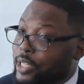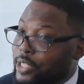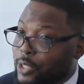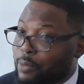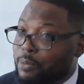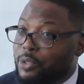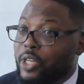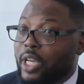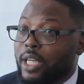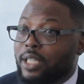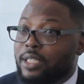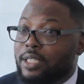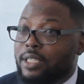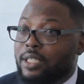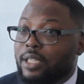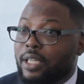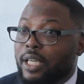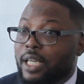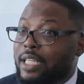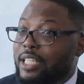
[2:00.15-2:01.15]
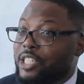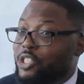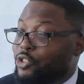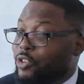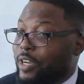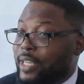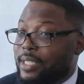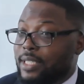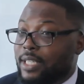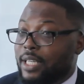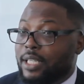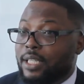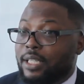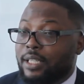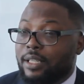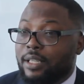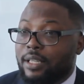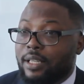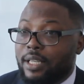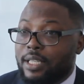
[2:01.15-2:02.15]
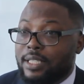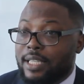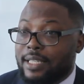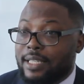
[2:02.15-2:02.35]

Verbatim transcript: subject, it is interesting, it's